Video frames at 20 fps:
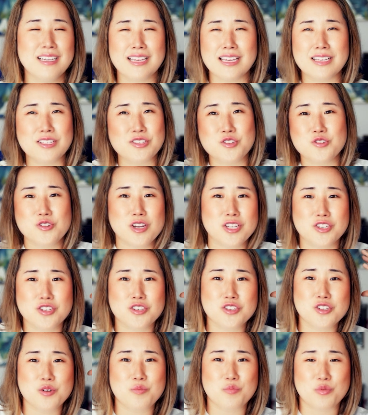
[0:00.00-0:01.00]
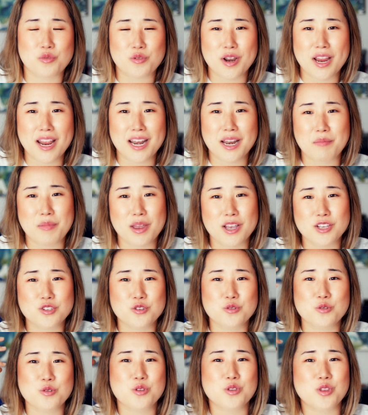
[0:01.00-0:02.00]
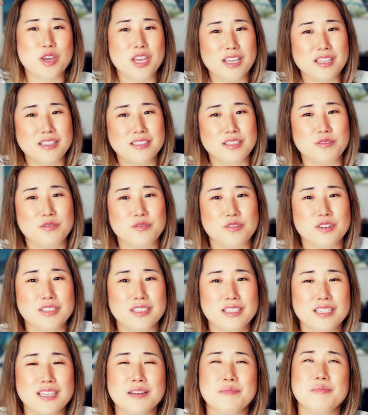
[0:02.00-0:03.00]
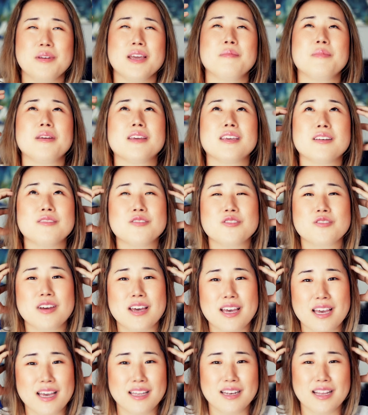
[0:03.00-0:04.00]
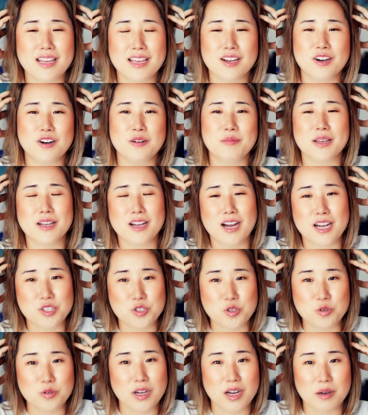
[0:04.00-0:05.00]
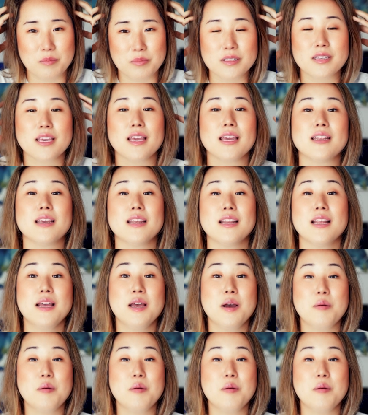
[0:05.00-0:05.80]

It stretches your brain. It makes you think differently. It maybe gives you a headache. Oh my God, too complicated.